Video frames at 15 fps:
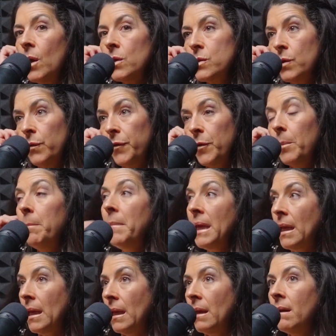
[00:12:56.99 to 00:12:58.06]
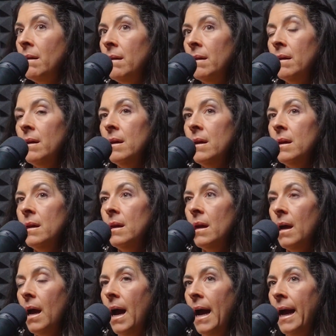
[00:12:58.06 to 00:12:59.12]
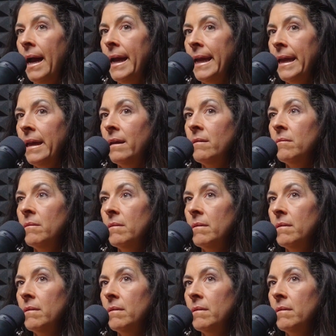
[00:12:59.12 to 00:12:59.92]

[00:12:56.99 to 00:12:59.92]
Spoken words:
So for me, I